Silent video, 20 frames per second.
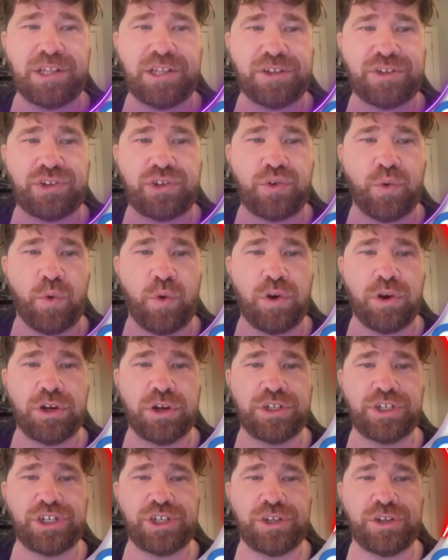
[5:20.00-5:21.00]
the
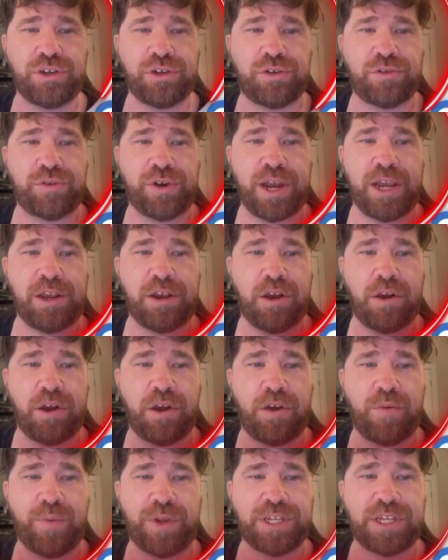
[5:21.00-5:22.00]
scores. You can create
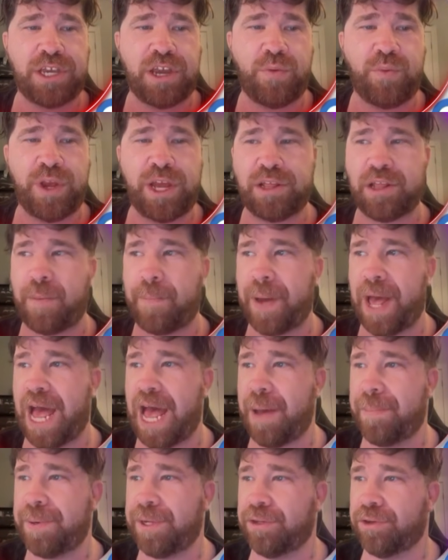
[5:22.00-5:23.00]
once again, we have the
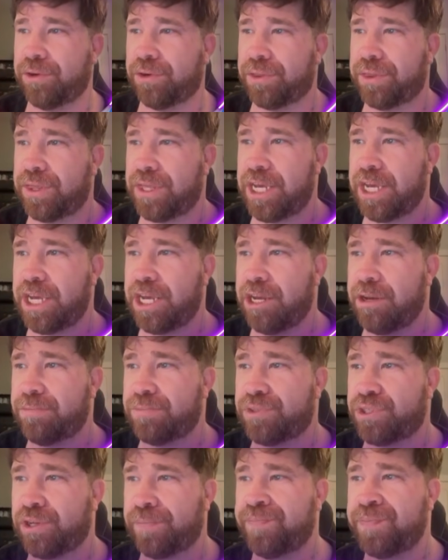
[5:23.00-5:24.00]
popular
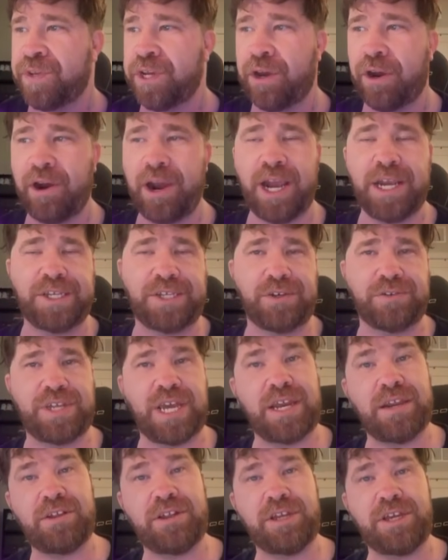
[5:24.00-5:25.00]
themes. All right. So
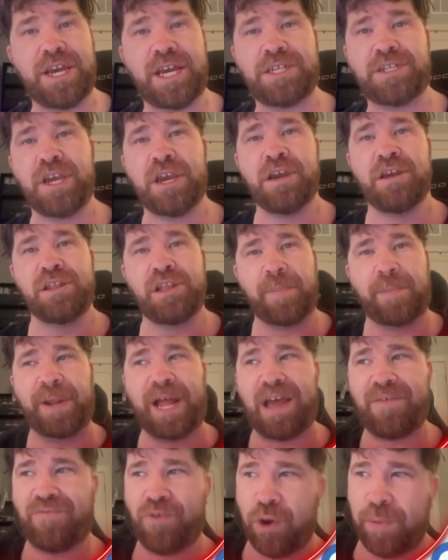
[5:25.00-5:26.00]
technically, you guys, the
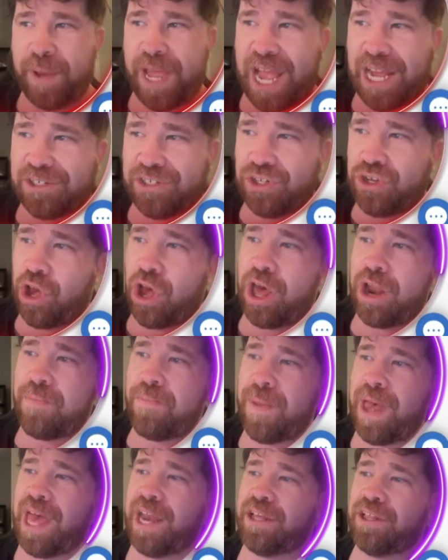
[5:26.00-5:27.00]
platform actually
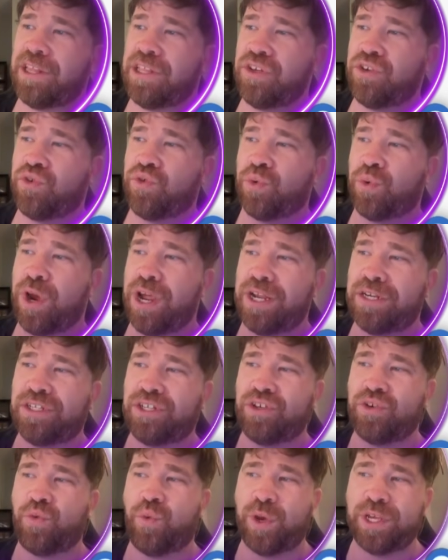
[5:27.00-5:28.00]
automatically grades
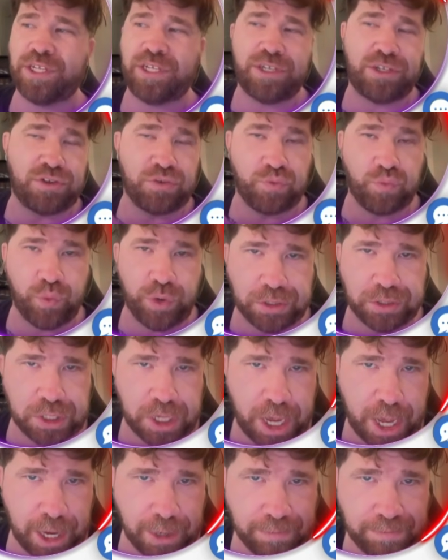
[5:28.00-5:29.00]
the quizzes in real
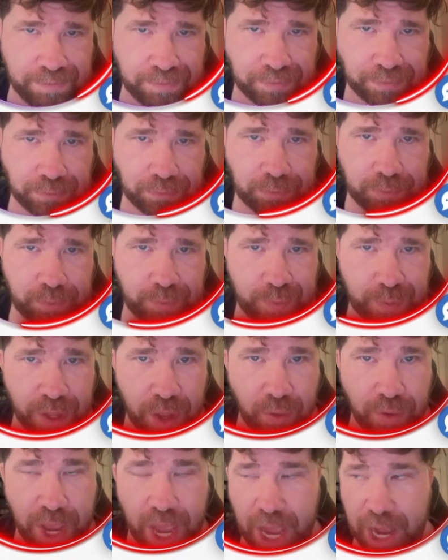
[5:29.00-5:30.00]
time.
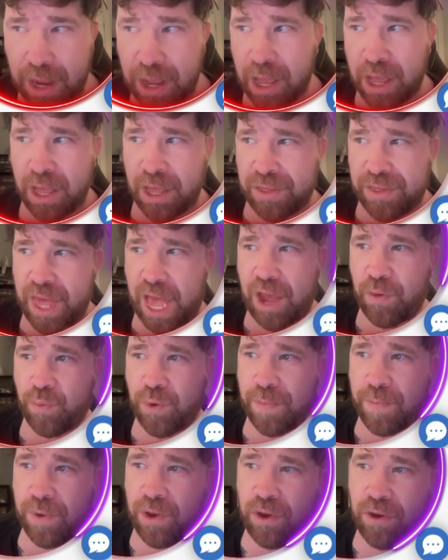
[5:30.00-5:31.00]
Okay. That
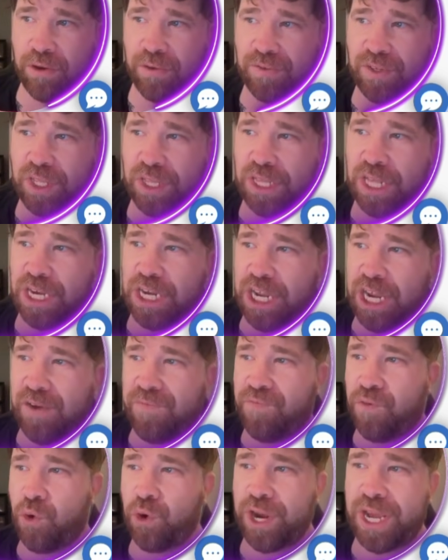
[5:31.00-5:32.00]
removes the need for